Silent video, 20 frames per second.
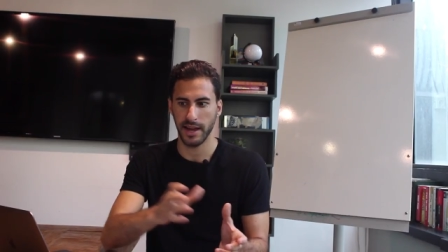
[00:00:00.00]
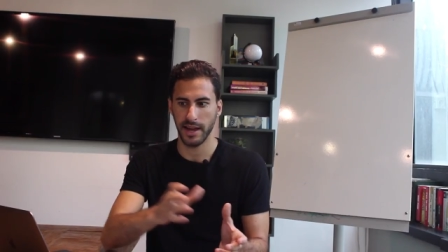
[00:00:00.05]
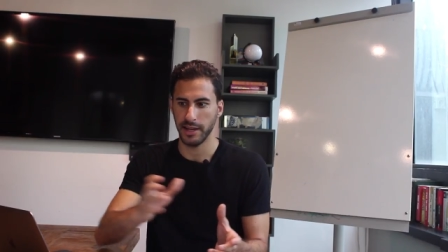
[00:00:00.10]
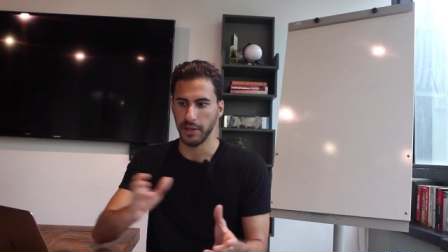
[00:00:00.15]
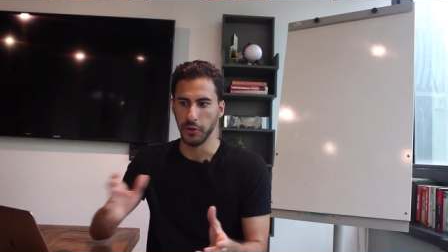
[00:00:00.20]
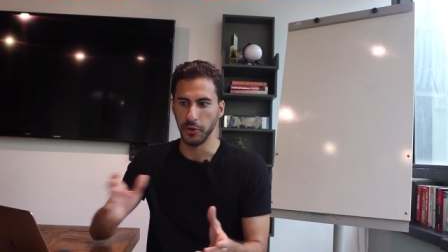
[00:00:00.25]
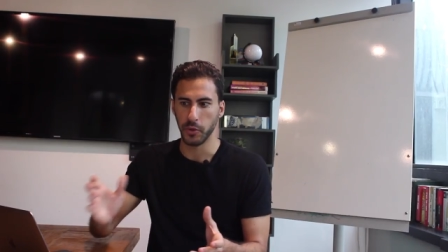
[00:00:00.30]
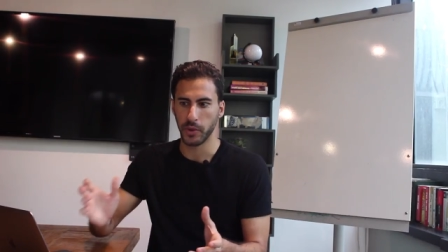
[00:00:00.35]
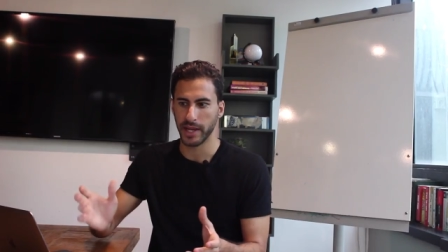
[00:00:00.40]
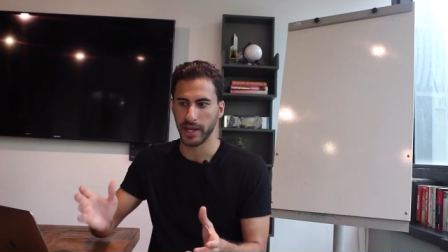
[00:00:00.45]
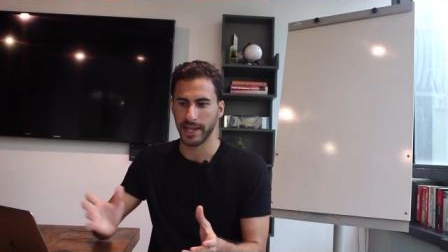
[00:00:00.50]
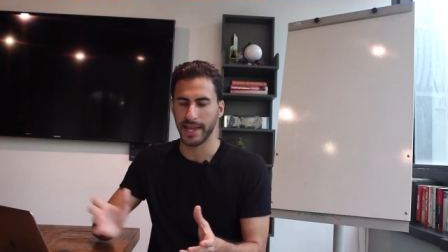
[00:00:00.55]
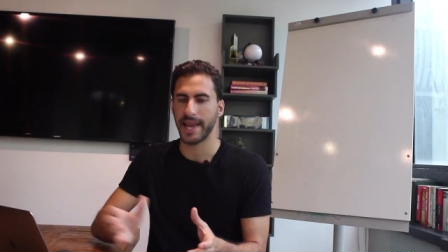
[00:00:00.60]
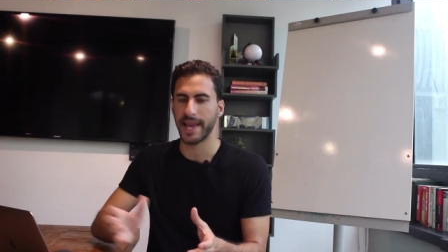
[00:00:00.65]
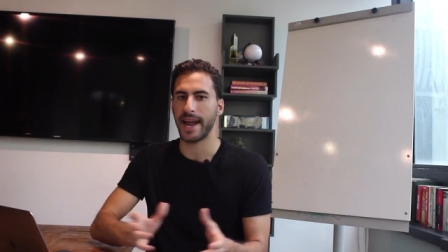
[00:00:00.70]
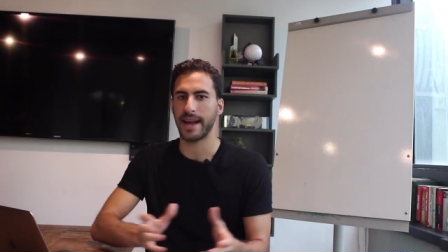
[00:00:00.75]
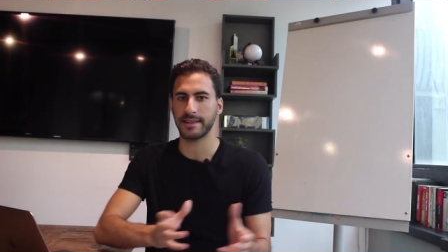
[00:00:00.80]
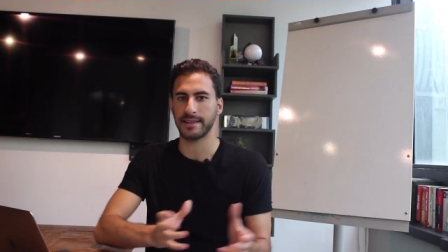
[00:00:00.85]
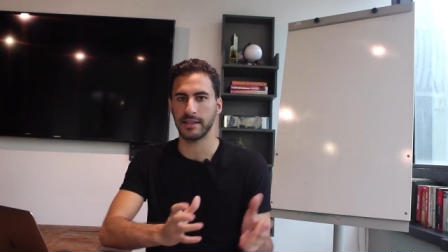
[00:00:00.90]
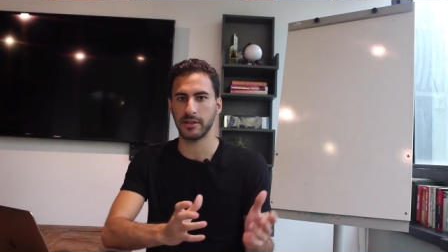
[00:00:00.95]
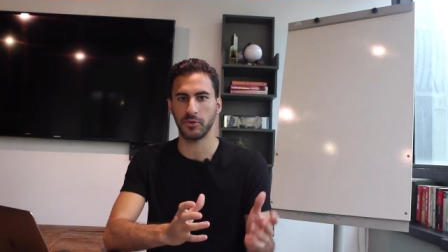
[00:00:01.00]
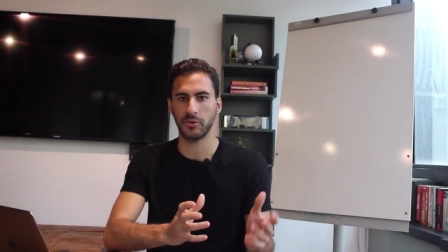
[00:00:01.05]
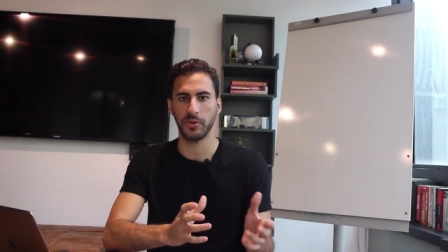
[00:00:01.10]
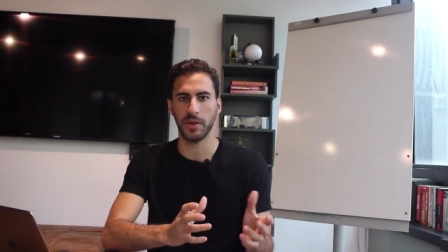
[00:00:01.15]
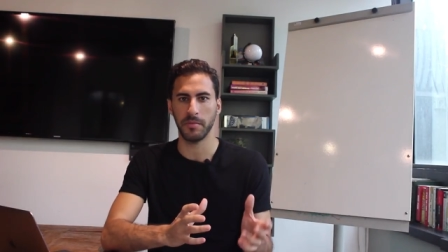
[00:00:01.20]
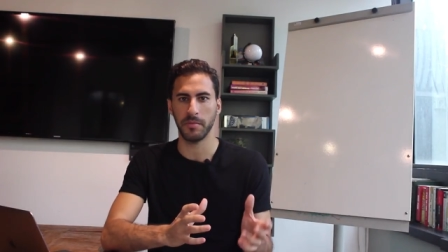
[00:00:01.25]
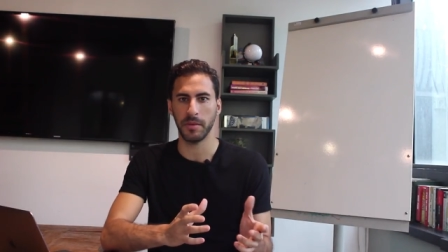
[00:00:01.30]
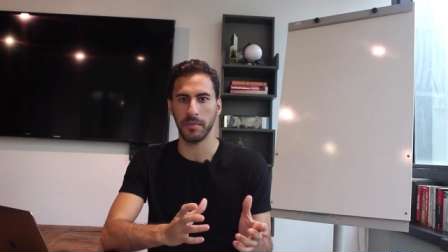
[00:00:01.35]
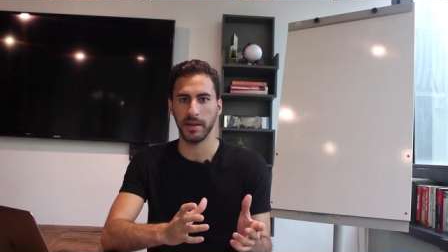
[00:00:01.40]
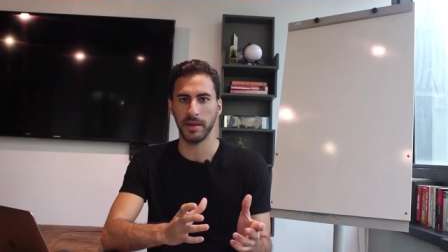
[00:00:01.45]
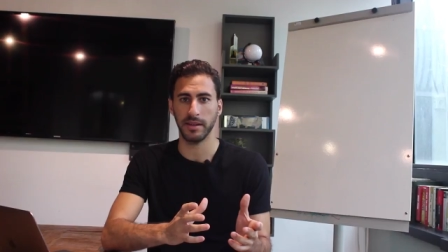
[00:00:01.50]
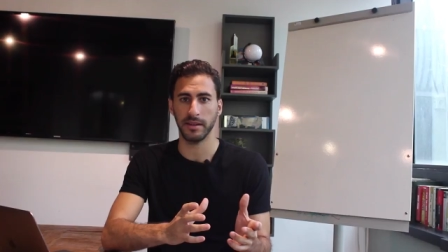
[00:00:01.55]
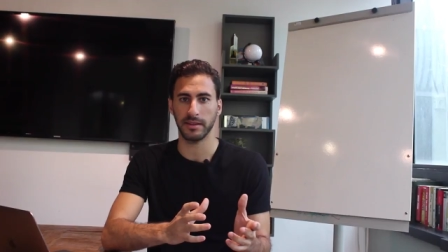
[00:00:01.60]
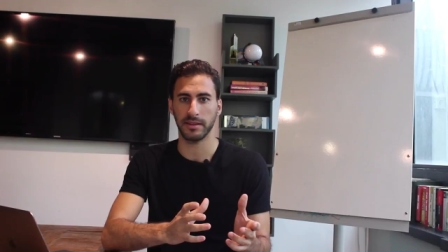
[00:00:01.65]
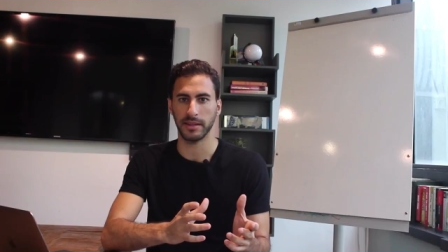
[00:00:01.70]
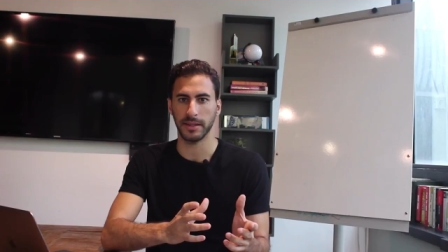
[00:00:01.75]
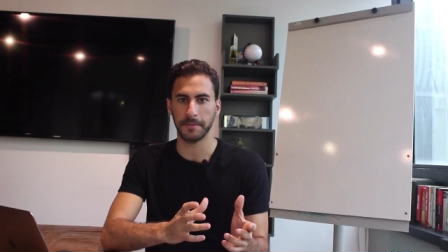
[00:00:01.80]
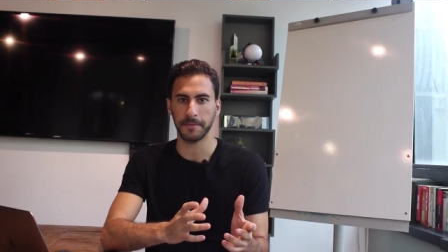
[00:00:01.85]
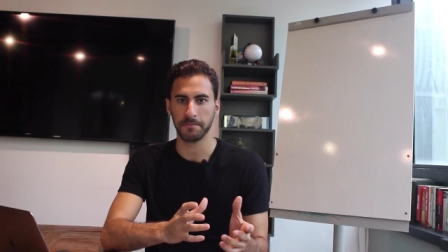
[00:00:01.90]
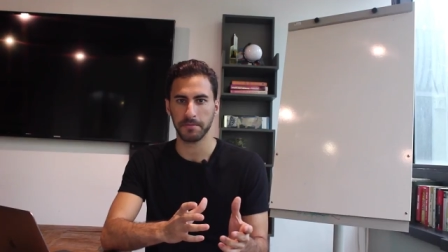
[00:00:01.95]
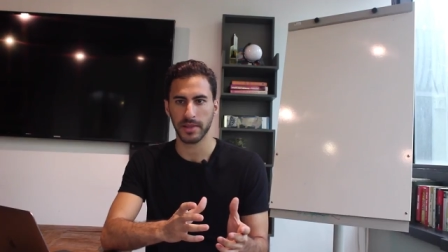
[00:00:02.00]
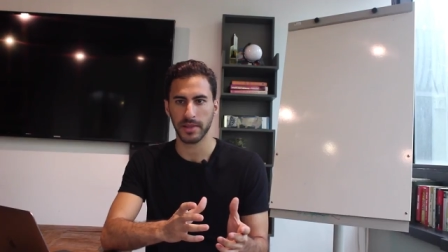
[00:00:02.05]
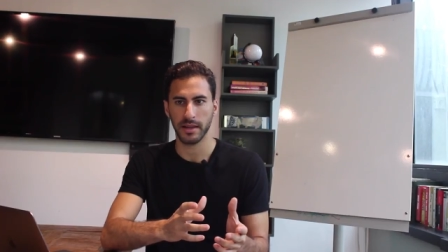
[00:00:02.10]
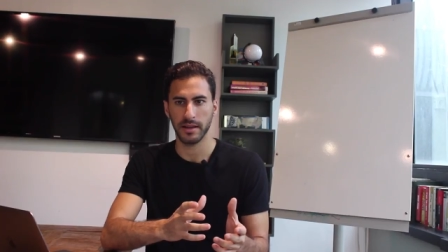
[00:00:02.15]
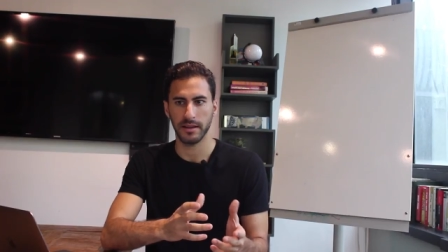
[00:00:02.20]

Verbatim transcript: and you can get access to them immediately.